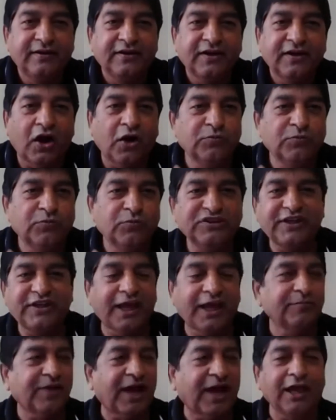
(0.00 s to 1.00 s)
how much
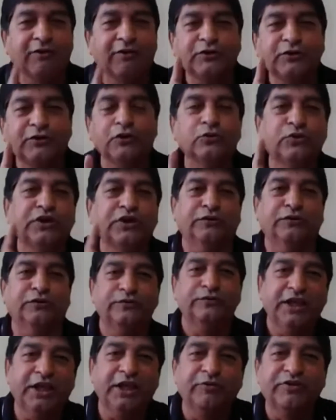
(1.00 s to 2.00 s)
time I have to
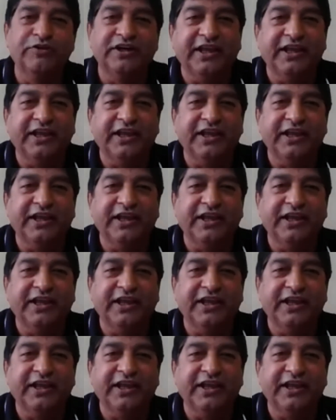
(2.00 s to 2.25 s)
give every